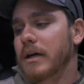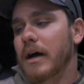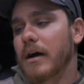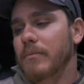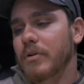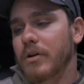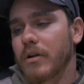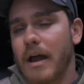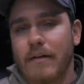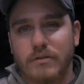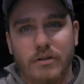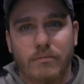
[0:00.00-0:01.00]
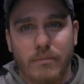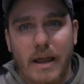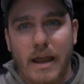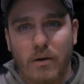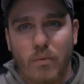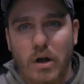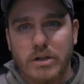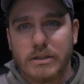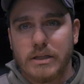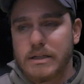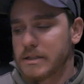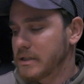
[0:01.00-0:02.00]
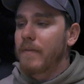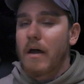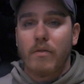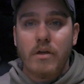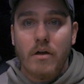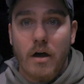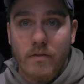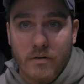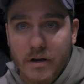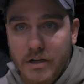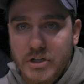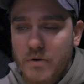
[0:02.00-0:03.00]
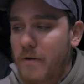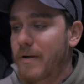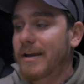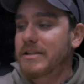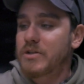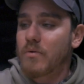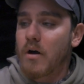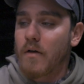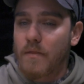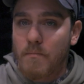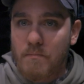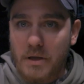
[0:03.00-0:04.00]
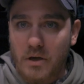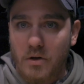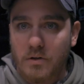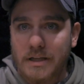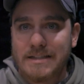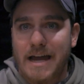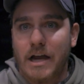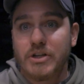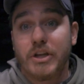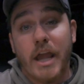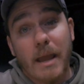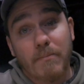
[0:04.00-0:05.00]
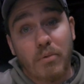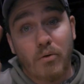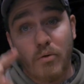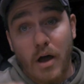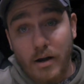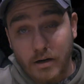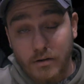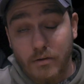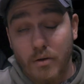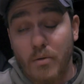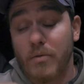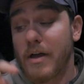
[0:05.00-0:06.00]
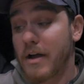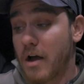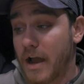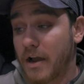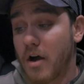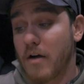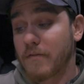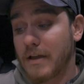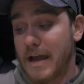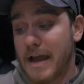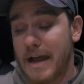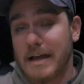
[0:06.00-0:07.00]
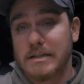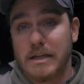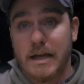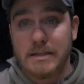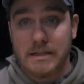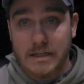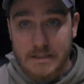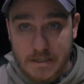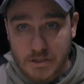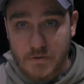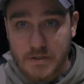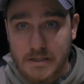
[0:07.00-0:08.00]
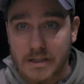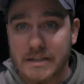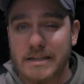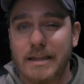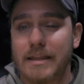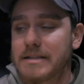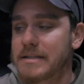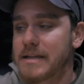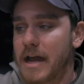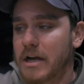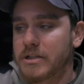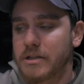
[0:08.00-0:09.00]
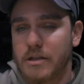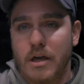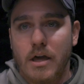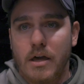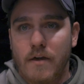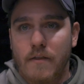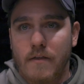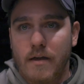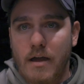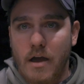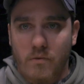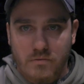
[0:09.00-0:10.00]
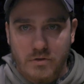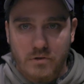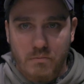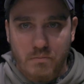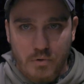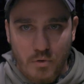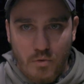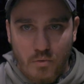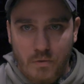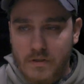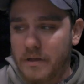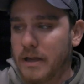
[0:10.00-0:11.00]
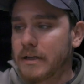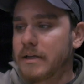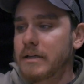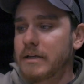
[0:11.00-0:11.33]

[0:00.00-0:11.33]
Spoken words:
You're gonna have to hand wash this. Now the other issue I ran into on the build is actually a product though that iKoffy has as an accessory to this, and this is actually how to brew with it.